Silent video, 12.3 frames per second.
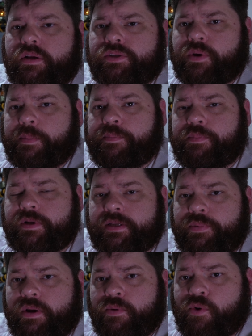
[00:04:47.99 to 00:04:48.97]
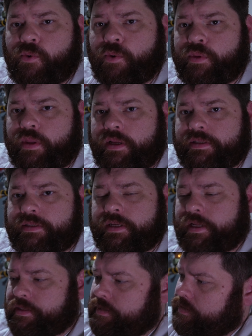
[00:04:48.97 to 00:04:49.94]
So because I put a hole in this,
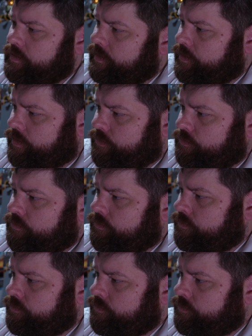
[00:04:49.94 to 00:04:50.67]
it's, you know,